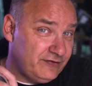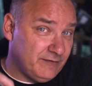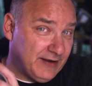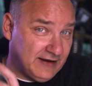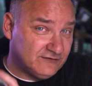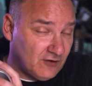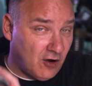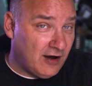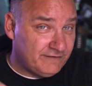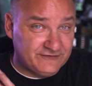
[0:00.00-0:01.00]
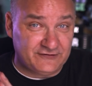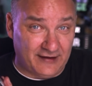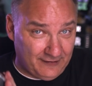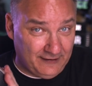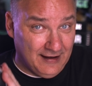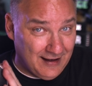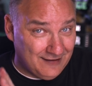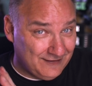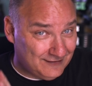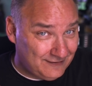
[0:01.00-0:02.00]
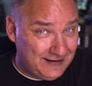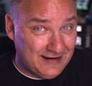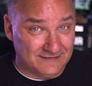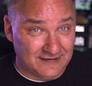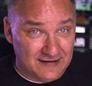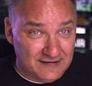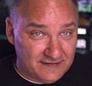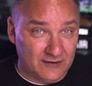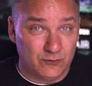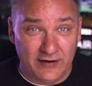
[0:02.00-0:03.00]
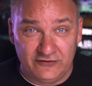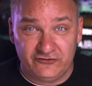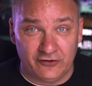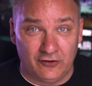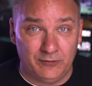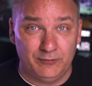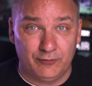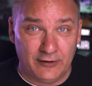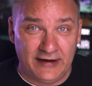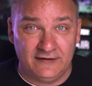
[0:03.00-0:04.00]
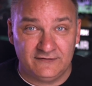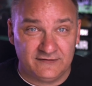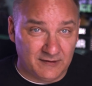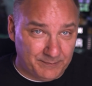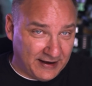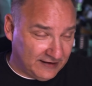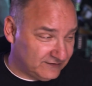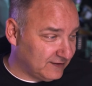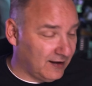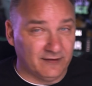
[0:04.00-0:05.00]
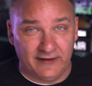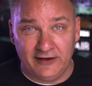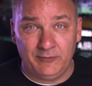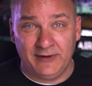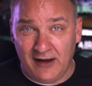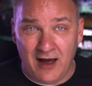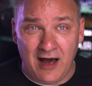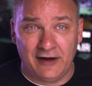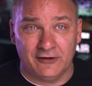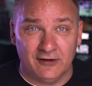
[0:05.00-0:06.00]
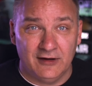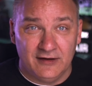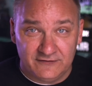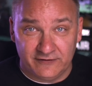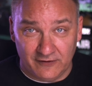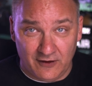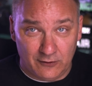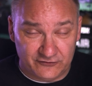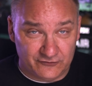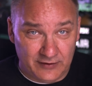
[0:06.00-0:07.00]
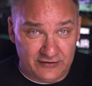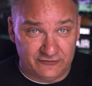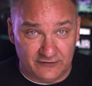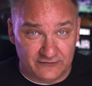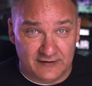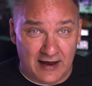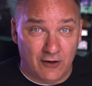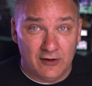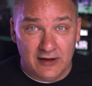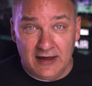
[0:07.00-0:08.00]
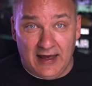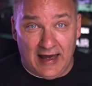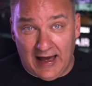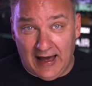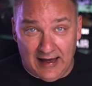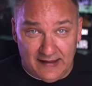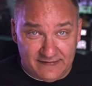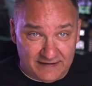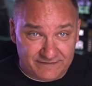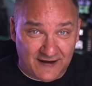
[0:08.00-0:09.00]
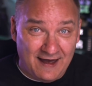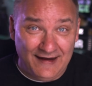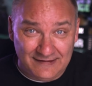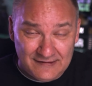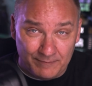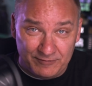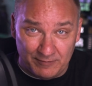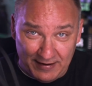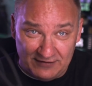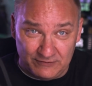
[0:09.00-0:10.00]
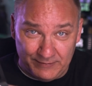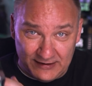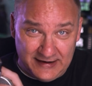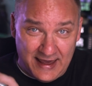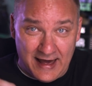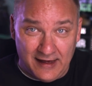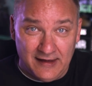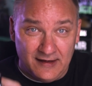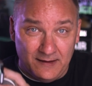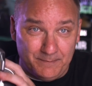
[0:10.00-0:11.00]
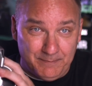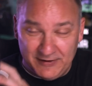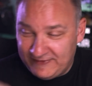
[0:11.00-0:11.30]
the bass off slightly on the Elite. The original brings the bass a little bit hotter to the lowest regions. Now, they've tightened up the bass a bit, yeah, but